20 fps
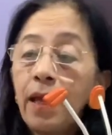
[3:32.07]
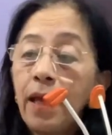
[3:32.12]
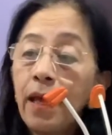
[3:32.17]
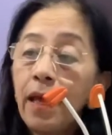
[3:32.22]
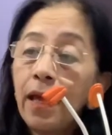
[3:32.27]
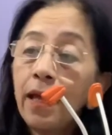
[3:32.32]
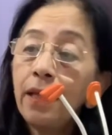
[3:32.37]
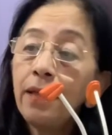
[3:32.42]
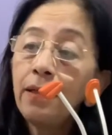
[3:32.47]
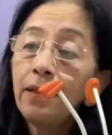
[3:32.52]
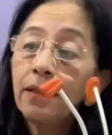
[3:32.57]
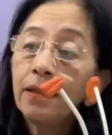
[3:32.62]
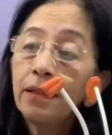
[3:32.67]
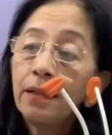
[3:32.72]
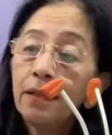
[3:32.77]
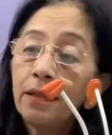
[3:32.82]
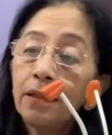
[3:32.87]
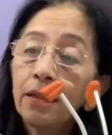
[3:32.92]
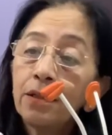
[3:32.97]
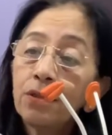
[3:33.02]
and
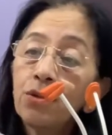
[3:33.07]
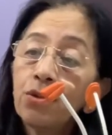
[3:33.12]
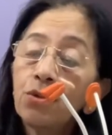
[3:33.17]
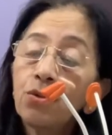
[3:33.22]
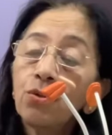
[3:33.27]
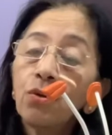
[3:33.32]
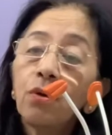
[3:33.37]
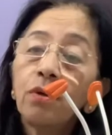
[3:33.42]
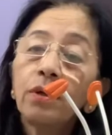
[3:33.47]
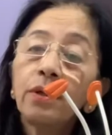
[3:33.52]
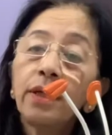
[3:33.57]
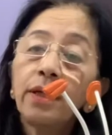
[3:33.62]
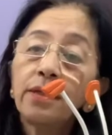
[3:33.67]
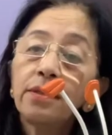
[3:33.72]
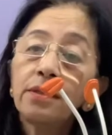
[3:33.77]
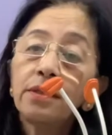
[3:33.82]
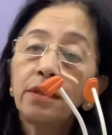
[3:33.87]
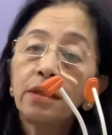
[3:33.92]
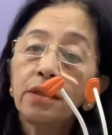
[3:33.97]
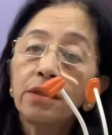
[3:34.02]
a stalk-like
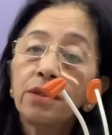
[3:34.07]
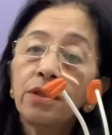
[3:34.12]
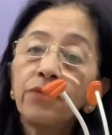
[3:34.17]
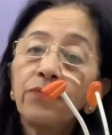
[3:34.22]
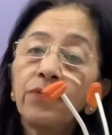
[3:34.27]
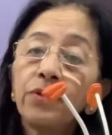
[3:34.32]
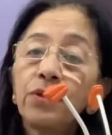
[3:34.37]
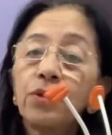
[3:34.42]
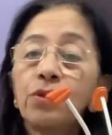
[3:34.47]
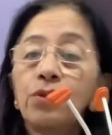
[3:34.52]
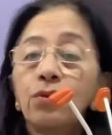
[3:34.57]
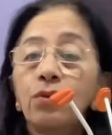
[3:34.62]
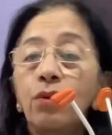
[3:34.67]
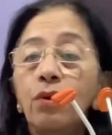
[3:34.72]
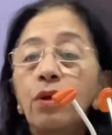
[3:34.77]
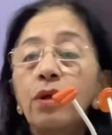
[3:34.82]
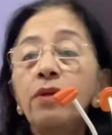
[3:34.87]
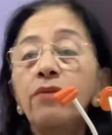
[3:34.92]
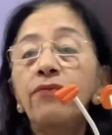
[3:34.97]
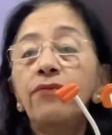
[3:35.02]
structure which is
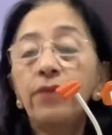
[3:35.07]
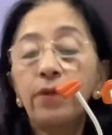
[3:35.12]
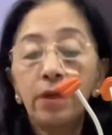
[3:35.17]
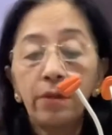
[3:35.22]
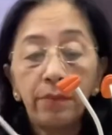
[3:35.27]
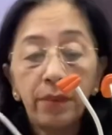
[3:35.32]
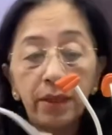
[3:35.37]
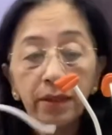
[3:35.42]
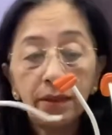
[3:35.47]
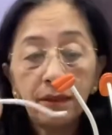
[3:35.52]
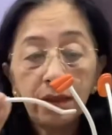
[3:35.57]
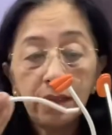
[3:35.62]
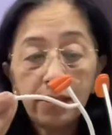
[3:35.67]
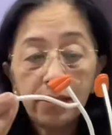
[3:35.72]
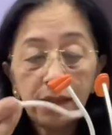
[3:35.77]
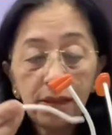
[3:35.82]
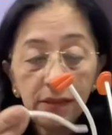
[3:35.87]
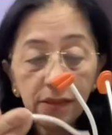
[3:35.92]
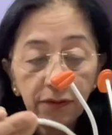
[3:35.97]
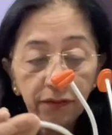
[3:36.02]
called filament.
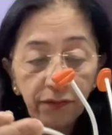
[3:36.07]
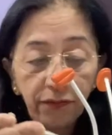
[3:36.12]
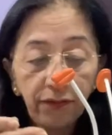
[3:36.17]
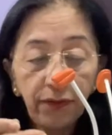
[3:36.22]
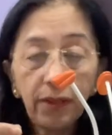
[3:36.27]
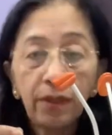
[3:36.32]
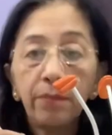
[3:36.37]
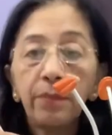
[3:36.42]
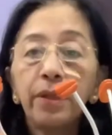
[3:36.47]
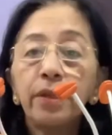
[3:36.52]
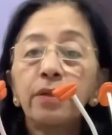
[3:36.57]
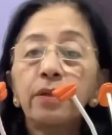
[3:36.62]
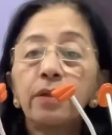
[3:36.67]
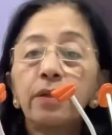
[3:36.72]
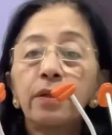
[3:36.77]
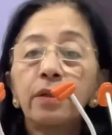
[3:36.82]
This is filament.